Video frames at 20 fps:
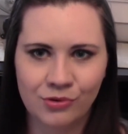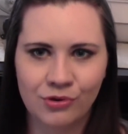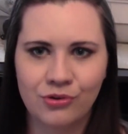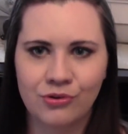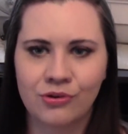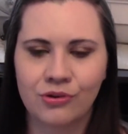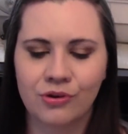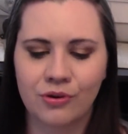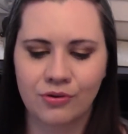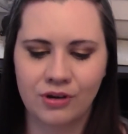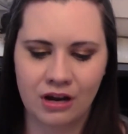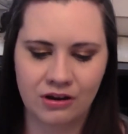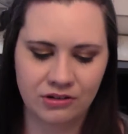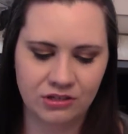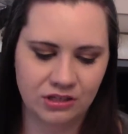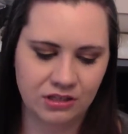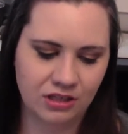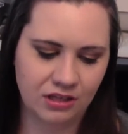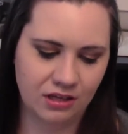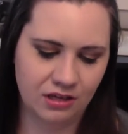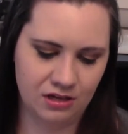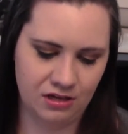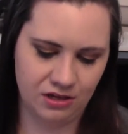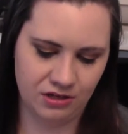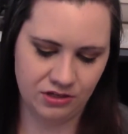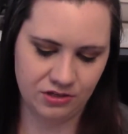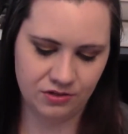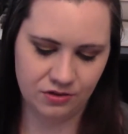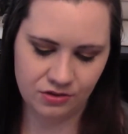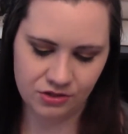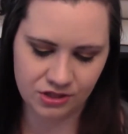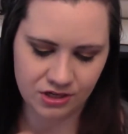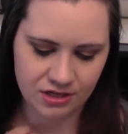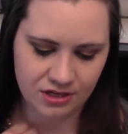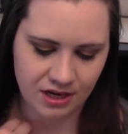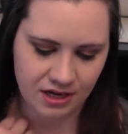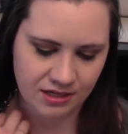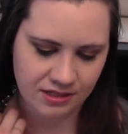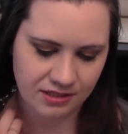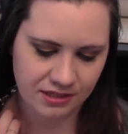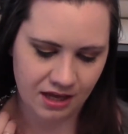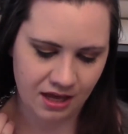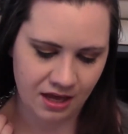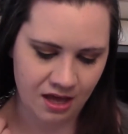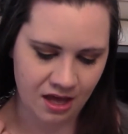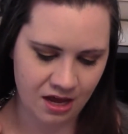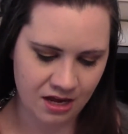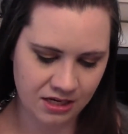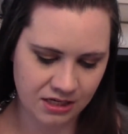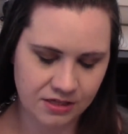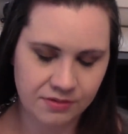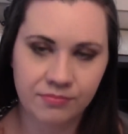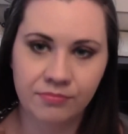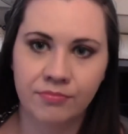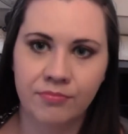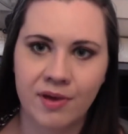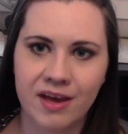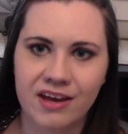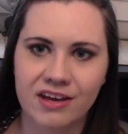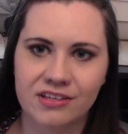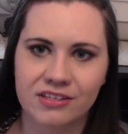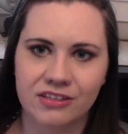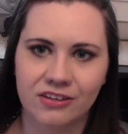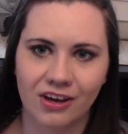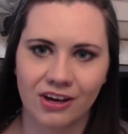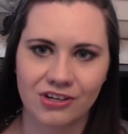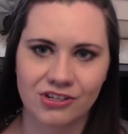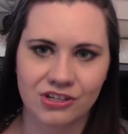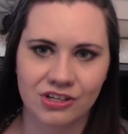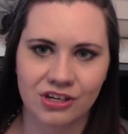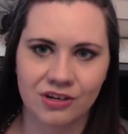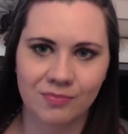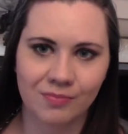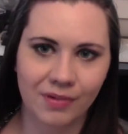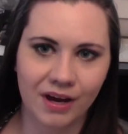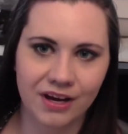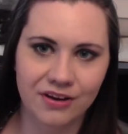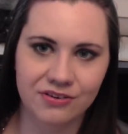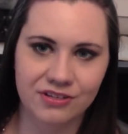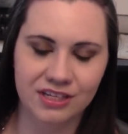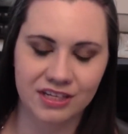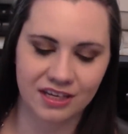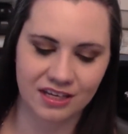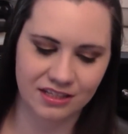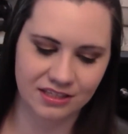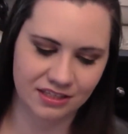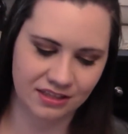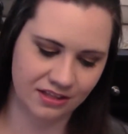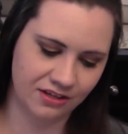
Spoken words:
or you can go down to the excursion desk and make a selection and buy your tickets,